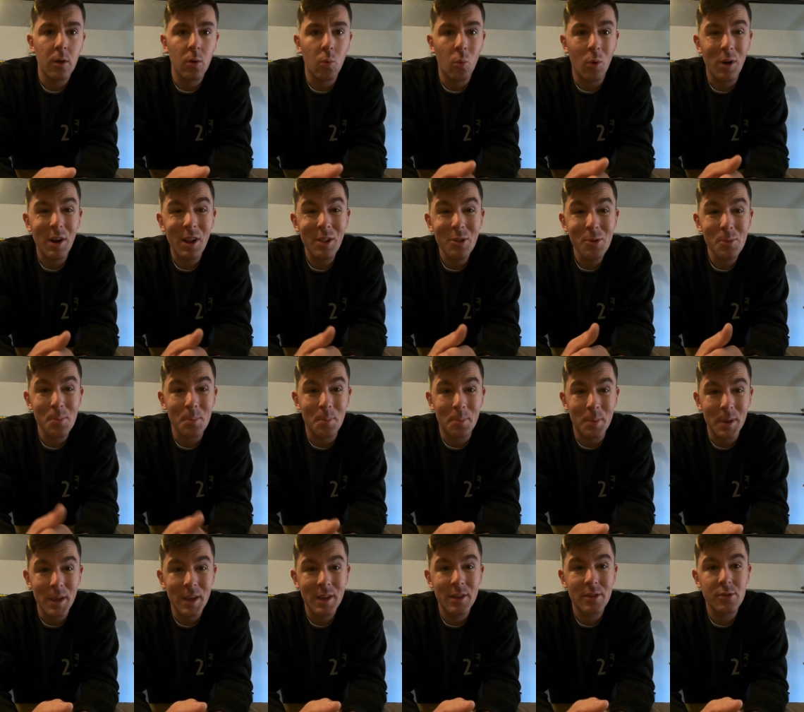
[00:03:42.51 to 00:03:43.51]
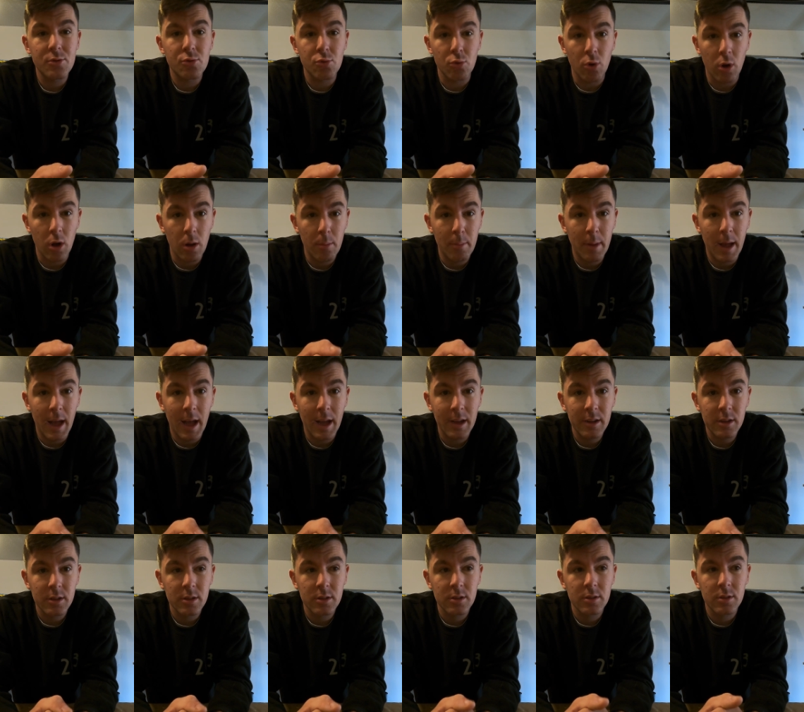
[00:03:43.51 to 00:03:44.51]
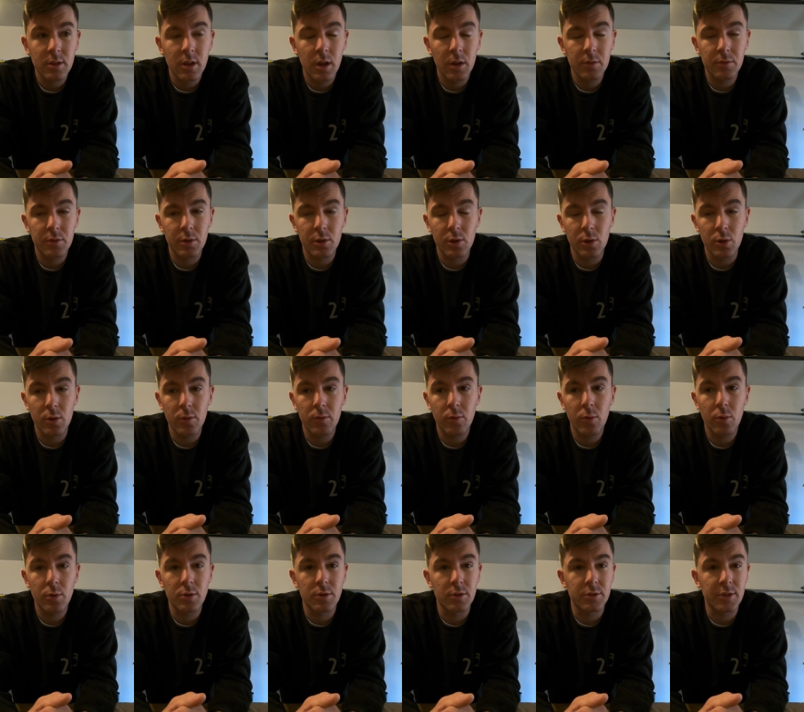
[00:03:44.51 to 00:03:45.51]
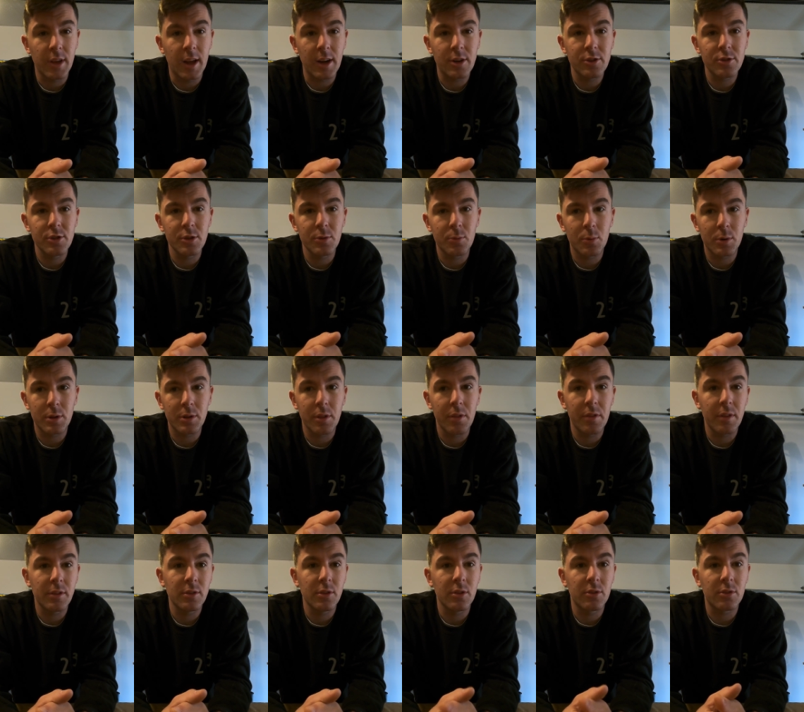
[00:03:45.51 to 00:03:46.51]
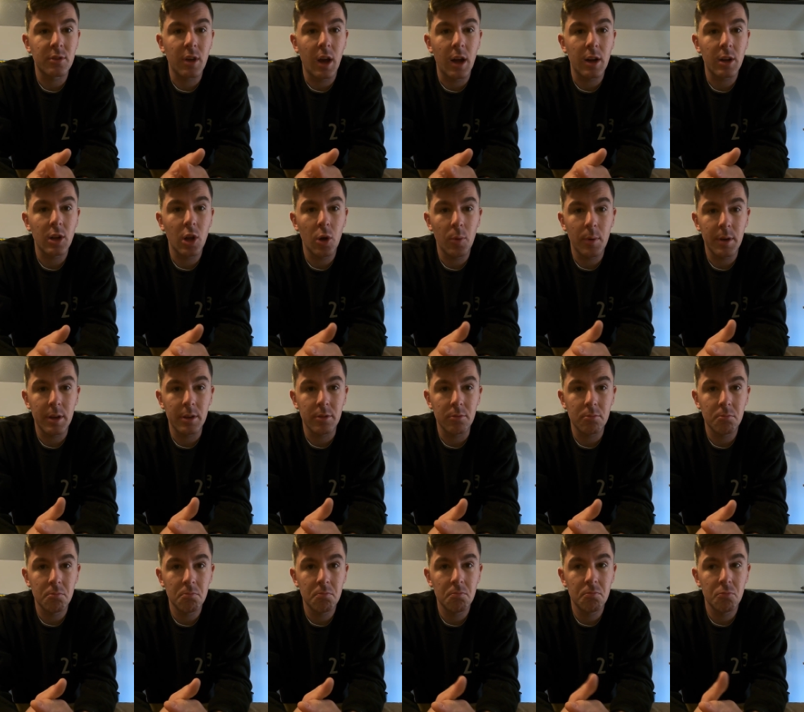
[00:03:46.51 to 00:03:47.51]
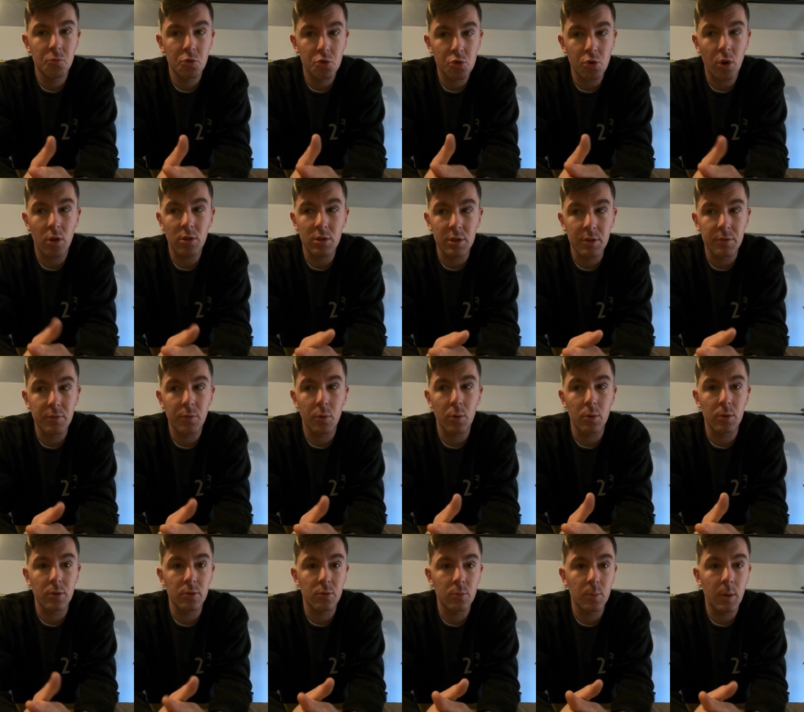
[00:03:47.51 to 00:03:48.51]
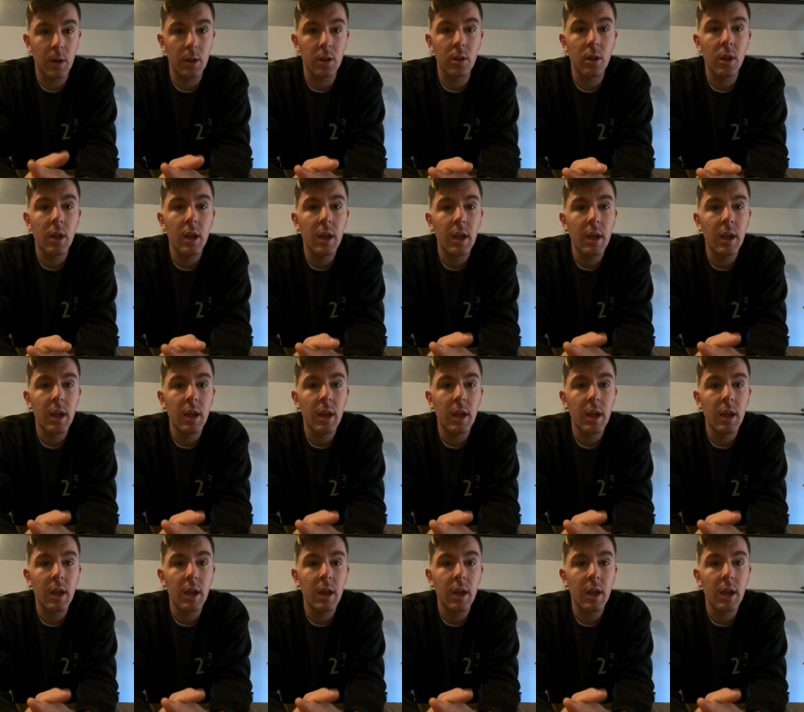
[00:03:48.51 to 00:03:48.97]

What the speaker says: One other big drawback of the Glowforge is actually one of the things that's got going strongly for it as well,